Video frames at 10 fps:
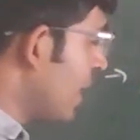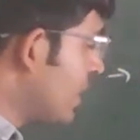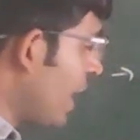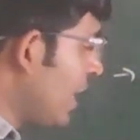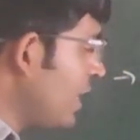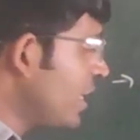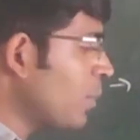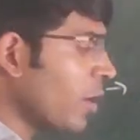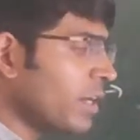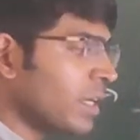in the LED
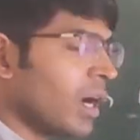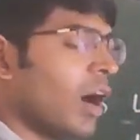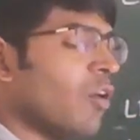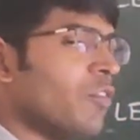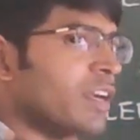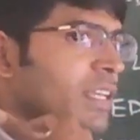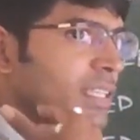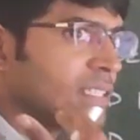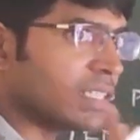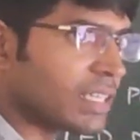monitor, how it
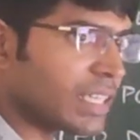is